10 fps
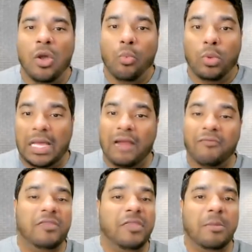Will
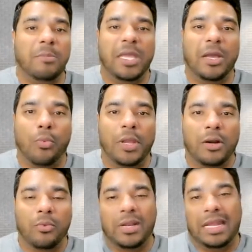everything be a
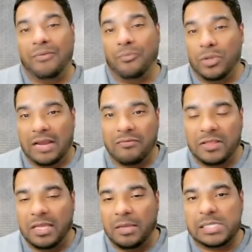winner? Will
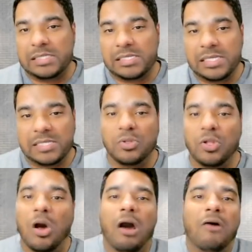everything be
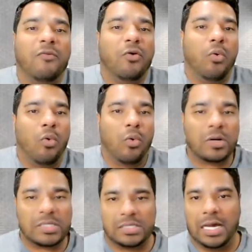successful? Of course.
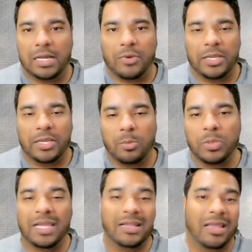Course not, right? You're
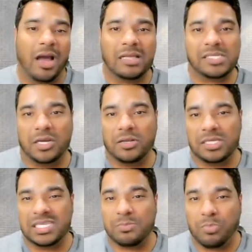playing the odds here.
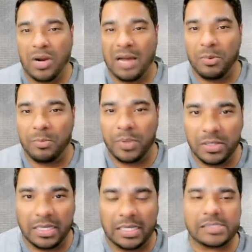This is
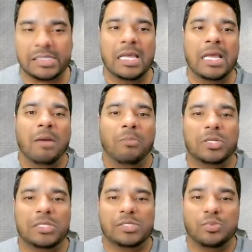probabilities,
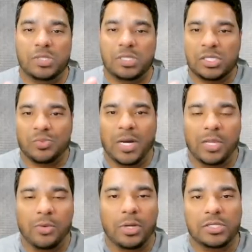but that's this is why
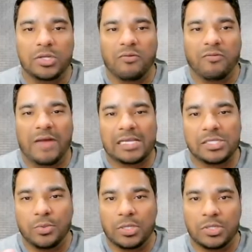you want to do your facts.
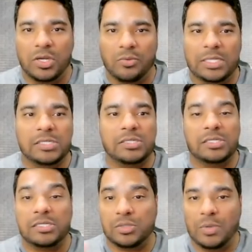You want to do your research.
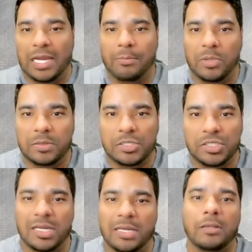This is why I built this
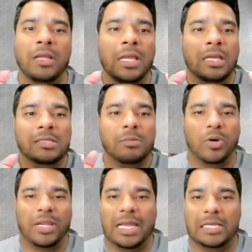channel, to
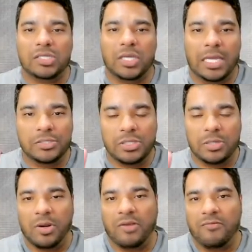bring education, to
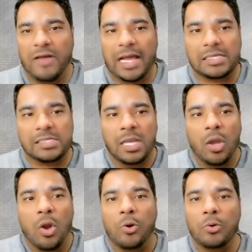bring facts.
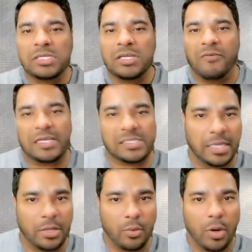Who's
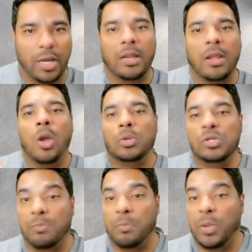investing in what?
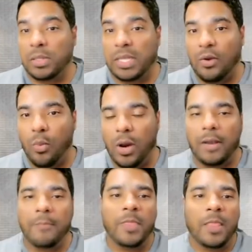Who's building
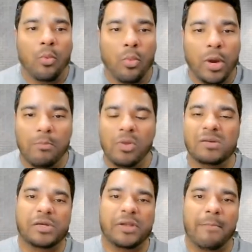what? What
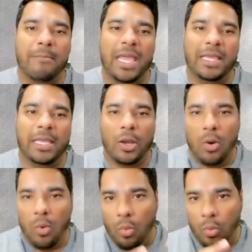moves are they making?
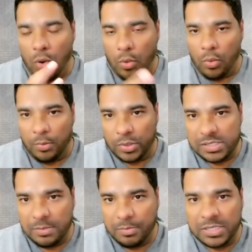What, what what's
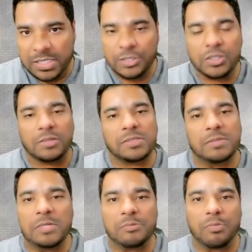the potential of some
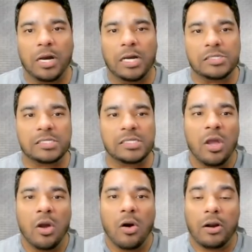of these projects?
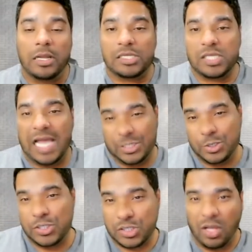Are they
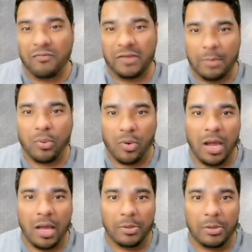actually solving a
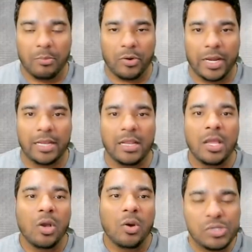problem, right?
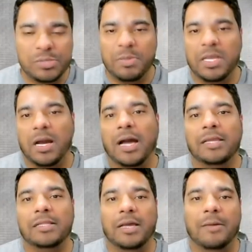Who's
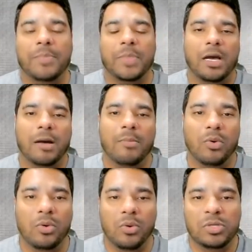behind them? Um,
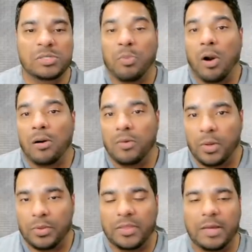who, who's
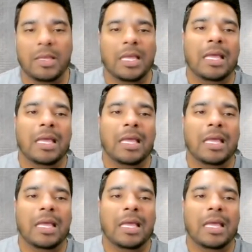partnering with them?